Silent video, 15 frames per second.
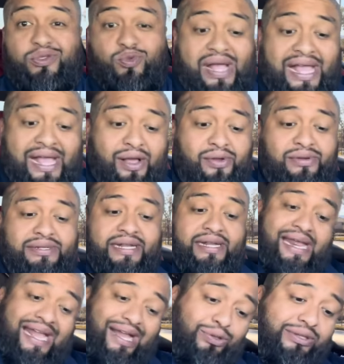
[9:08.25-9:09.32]
well and
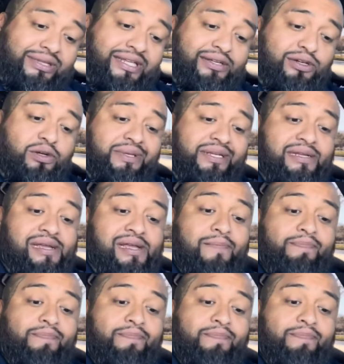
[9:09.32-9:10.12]
healthy, homie.